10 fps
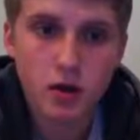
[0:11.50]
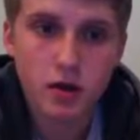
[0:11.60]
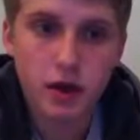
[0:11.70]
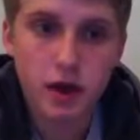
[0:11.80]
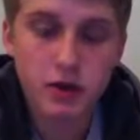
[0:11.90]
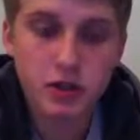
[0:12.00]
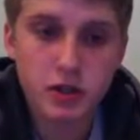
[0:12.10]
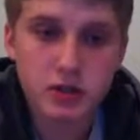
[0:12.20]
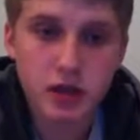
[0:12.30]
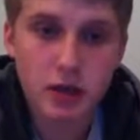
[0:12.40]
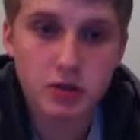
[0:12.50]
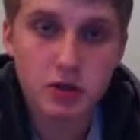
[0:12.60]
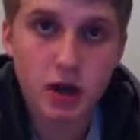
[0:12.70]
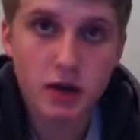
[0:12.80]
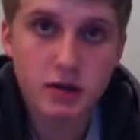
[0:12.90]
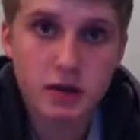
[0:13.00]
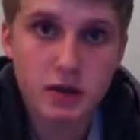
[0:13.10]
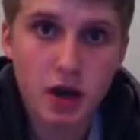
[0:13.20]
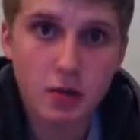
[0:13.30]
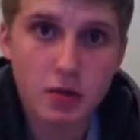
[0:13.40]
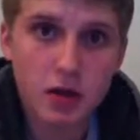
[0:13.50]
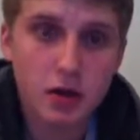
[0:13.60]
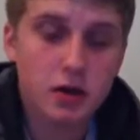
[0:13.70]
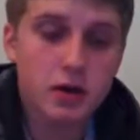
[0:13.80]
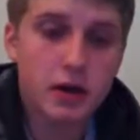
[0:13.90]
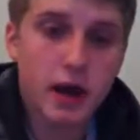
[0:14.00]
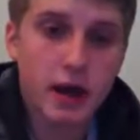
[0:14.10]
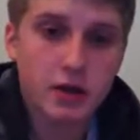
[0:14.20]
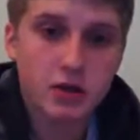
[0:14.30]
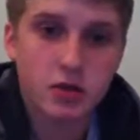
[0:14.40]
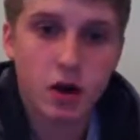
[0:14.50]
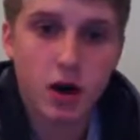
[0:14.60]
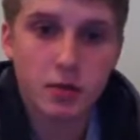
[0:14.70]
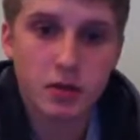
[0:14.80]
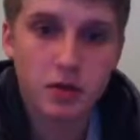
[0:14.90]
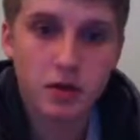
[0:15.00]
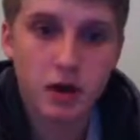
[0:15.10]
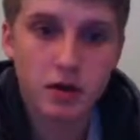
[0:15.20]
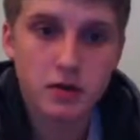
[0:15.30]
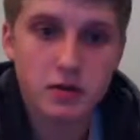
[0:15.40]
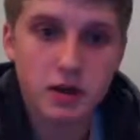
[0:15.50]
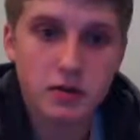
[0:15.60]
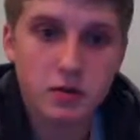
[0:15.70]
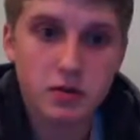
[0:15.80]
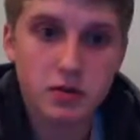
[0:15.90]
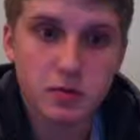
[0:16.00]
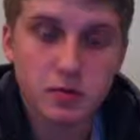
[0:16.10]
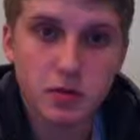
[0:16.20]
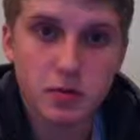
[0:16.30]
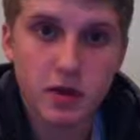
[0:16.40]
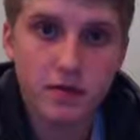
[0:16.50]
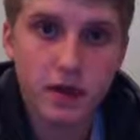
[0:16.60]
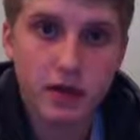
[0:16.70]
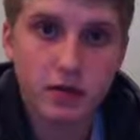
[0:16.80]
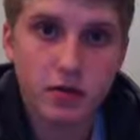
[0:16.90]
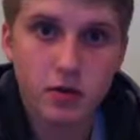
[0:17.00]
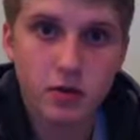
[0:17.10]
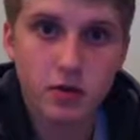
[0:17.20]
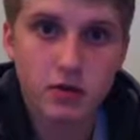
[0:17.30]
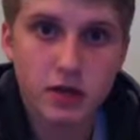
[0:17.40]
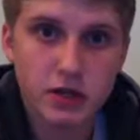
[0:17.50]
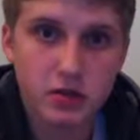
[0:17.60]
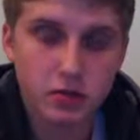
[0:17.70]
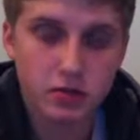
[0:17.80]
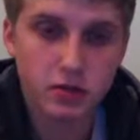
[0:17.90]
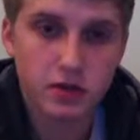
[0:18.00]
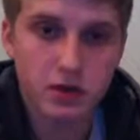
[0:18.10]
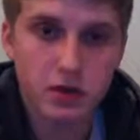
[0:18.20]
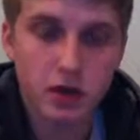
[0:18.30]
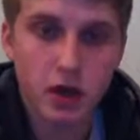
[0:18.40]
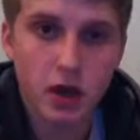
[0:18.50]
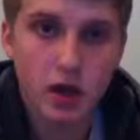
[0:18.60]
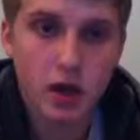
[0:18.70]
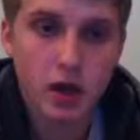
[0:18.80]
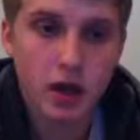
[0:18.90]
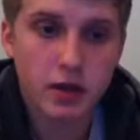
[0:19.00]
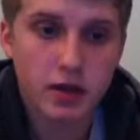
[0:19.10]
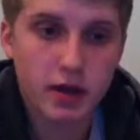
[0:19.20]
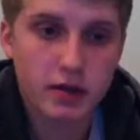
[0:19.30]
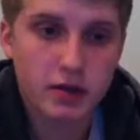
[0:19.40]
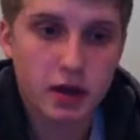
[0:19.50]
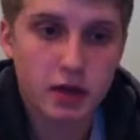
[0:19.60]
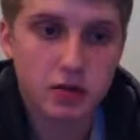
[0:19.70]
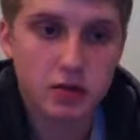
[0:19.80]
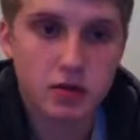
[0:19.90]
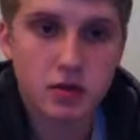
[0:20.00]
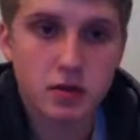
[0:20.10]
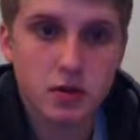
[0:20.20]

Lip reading: The cotton gin established cotton as the dominant cash crop in the United States and was the main factor in the growing sectional division in the 1800s.